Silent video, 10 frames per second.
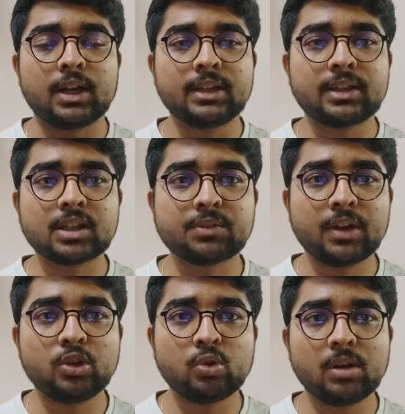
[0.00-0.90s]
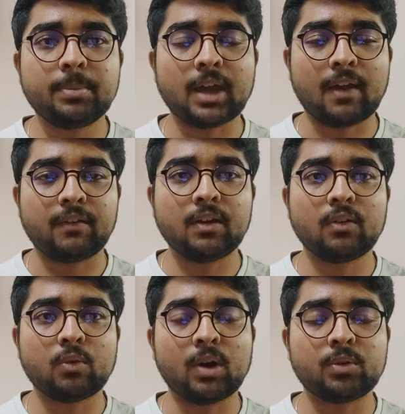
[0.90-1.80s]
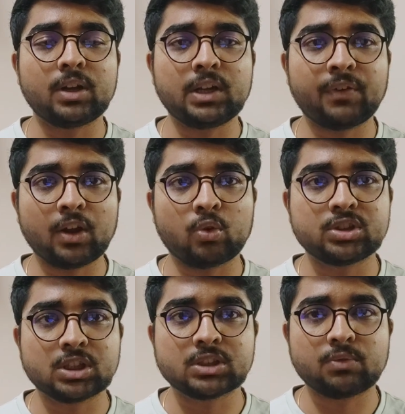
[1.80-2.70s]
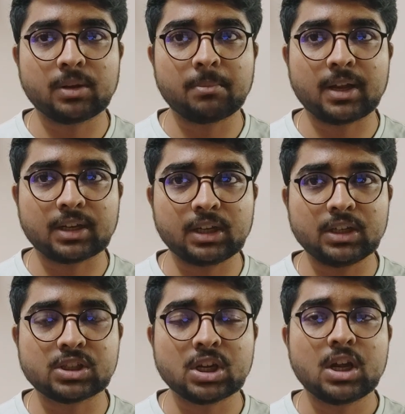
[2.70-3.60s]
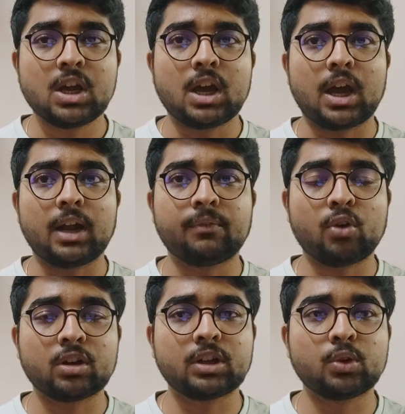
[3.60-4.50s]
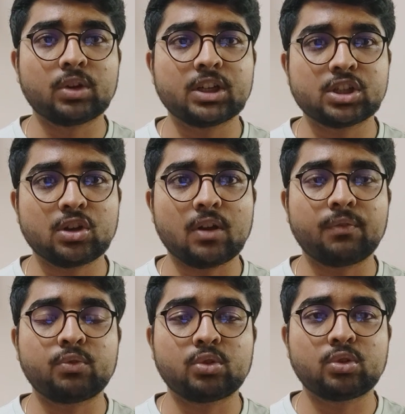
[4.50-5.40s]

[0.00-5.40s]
In this way you will be having 125 questions, 1 mark each, and for a duration of